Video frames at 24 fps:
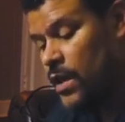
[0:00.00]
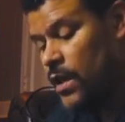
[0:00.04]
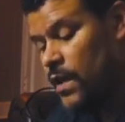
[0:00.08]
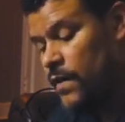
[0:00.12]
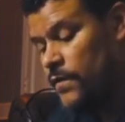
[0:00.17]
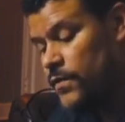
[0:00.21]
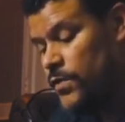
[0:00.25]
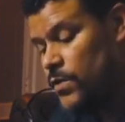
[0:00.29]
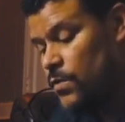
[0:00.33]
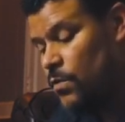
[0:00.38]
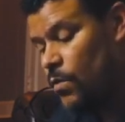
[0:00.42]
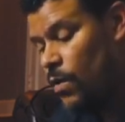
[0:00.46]

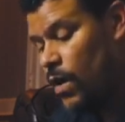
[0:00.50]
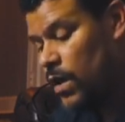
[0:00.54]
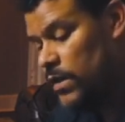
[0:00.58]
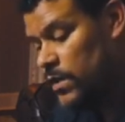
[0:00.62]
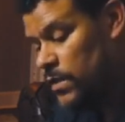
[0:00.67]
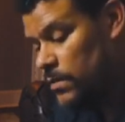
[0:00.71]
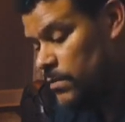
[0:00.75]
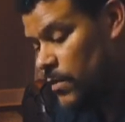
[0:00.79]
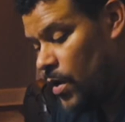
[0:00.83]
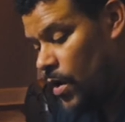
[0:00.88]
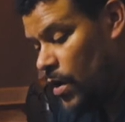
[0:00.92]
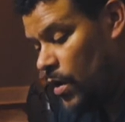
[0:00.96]
If you want
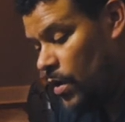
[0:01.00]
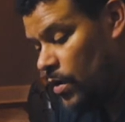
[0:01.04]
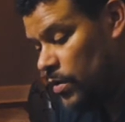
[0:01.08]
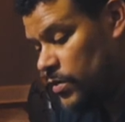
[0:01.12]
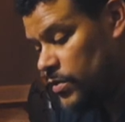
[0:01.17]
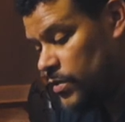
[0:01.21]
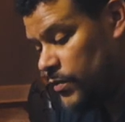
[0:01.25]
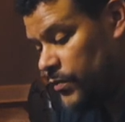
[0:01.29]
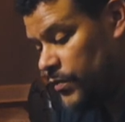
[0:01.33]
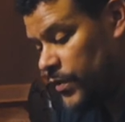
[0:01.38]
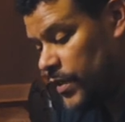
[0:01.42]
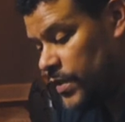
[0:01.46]
them all
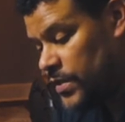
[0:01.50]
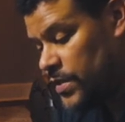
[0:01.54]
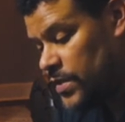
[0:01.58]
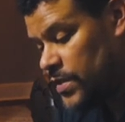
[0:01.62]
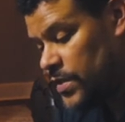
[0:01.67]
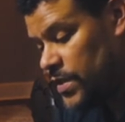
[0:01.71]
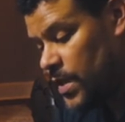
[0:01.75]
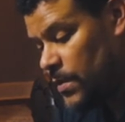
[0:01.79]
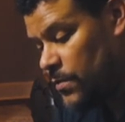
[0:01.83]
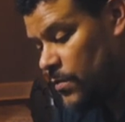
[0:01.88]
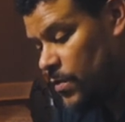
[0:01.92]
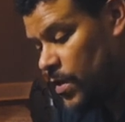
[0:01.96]
to face the
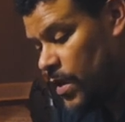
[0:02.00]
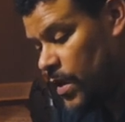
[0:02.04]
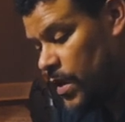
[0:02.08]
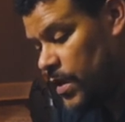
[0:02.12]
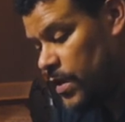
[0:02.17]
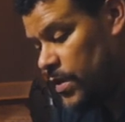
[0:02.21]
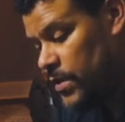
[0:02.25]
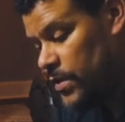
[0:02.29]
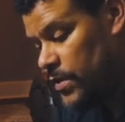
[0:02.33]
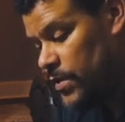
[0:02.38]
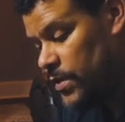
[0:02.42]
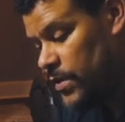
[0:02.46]
same
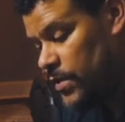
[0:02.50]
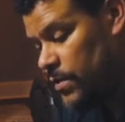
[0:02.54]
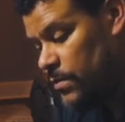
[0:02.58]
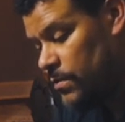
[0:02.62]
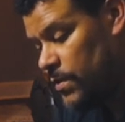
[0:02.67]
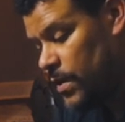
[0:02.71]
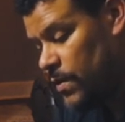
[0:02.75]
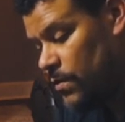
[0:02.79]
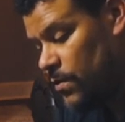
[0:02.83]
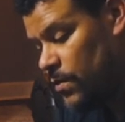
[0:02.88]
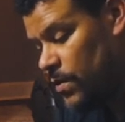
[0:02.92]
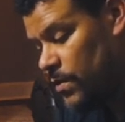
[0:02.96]
way, then you
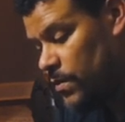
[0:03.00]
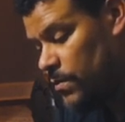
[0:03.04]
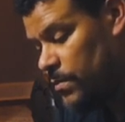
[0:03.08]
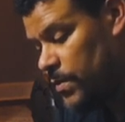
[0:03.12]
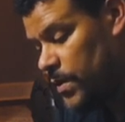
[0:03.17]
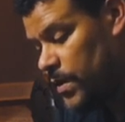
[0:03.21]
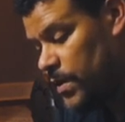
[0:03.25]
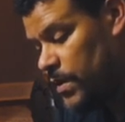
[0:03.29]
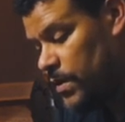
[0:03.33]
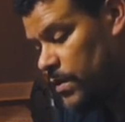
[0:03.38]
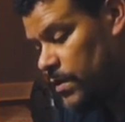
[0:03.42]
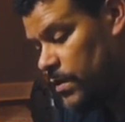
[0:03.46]
may want to
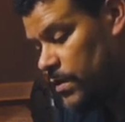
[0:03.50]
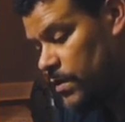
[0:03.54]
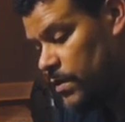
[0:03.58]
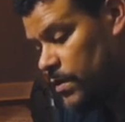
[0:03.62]
be